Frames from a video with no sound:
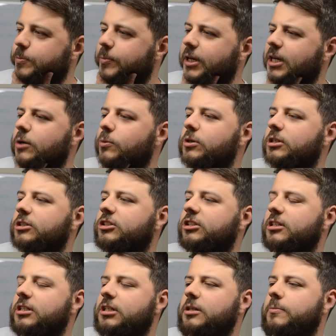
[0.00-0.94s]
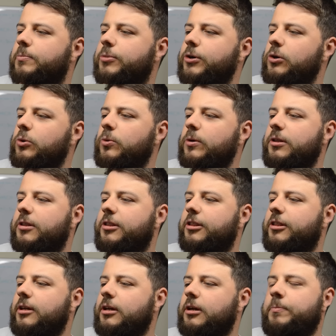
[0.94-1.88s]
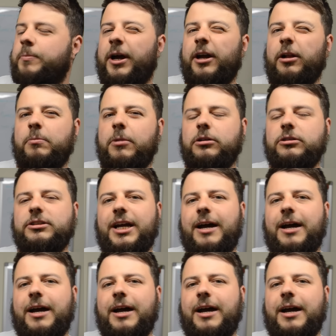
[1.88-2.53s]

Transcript: beer was brewed with pale malt,